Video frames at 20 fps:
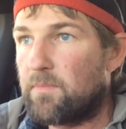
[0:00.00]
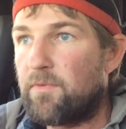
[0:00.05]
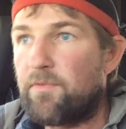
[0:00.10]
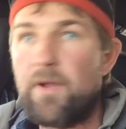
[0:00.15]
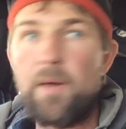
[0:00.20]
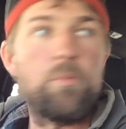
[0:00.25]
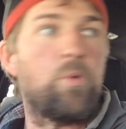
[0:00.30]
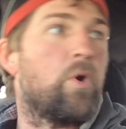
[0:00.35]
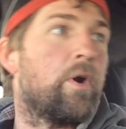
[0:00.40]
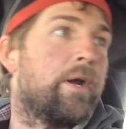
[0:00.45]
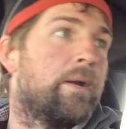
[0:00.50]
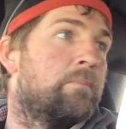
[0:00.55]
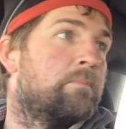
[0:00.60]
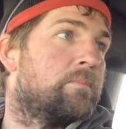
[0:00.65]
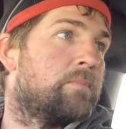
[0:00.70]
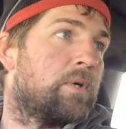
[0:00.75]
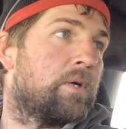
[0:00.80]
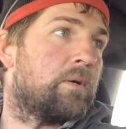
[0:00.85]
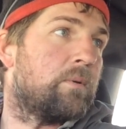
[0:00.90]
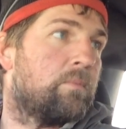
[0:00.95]
February
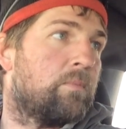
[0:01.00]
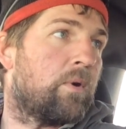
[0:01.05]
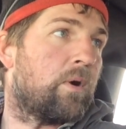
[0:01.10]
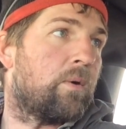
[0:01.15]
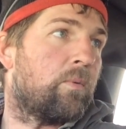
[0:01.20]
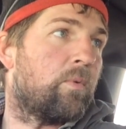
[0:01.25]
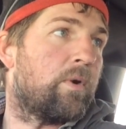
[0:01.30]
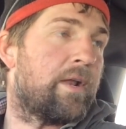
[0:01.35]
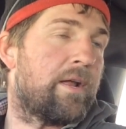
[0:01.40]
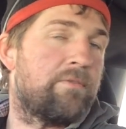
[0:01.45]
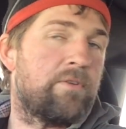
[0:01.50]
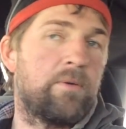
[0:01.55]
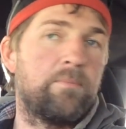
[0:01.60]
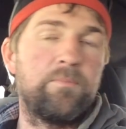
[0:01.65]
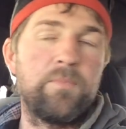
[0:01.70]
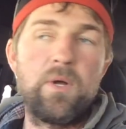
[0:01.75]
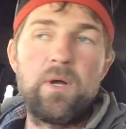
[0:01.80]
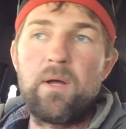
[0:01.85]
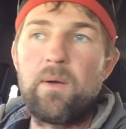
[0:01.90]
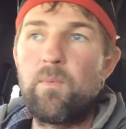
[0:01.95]
or whatever,
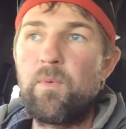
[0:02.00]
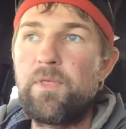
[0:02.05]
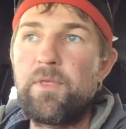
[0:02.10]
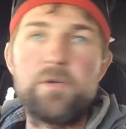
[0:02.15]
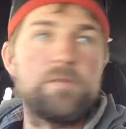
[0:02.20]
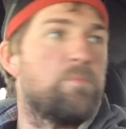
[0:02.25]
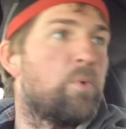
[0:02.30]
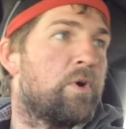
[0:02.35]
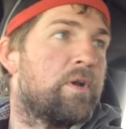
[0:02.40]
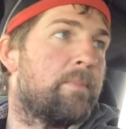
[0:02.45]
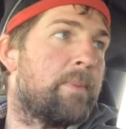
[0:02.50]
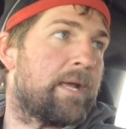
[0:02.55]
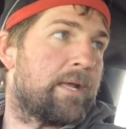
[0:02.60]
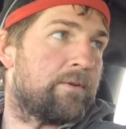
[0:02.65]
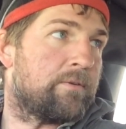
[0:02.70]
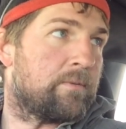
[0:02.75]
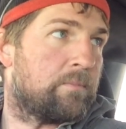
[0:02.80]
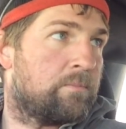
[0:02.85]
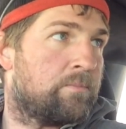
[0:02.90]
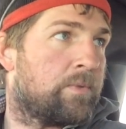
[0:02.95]
when there's more
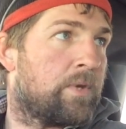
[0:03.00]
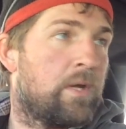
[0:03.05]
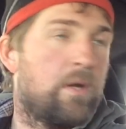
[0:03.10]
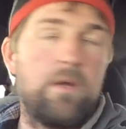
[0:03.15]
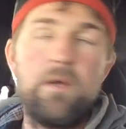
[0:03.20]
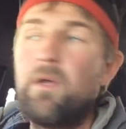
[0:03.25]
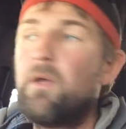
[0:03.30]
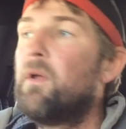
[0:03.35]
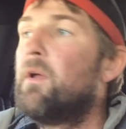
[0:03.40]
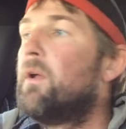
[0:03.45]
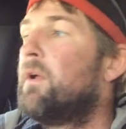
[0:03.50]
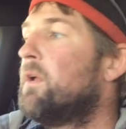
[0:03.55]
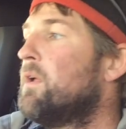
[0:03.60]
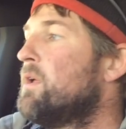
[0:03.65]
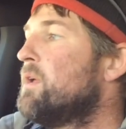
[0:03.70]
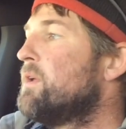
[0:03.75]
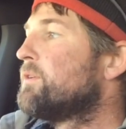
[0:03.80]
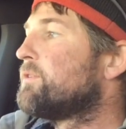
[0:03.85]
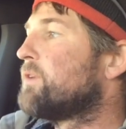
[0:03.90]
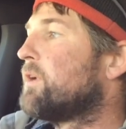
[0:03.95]
demand. Mm-hmm.
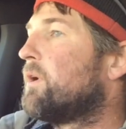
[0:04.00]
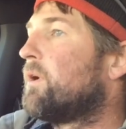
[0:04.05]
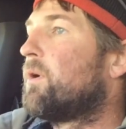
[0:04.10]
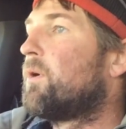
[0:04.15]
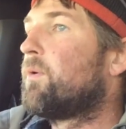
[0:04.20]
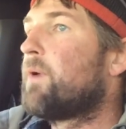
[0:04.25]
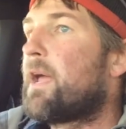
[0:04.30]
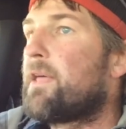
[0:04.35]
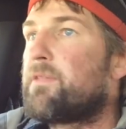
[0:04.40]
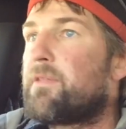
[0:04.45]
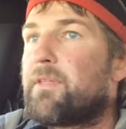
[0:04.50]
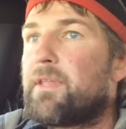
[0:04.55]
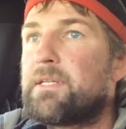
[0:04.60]
So rather